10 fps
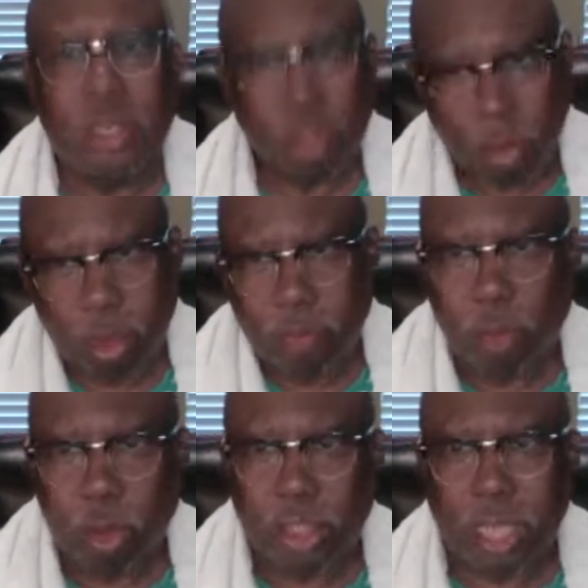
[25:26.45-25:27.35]

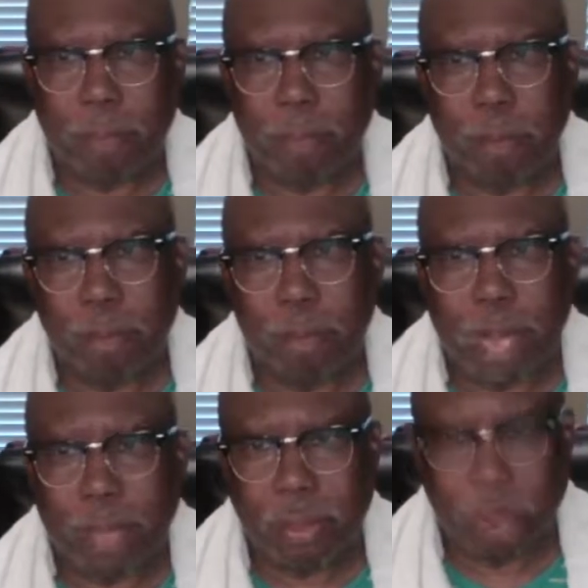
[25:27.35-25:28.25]
24th chapter of
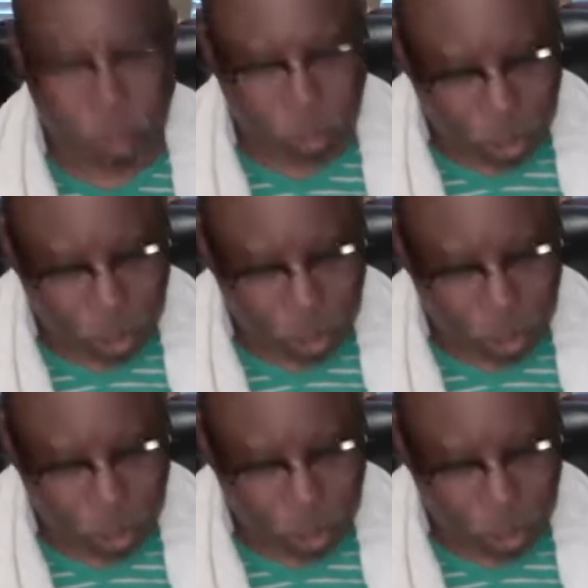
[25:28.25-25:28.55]
Matthew.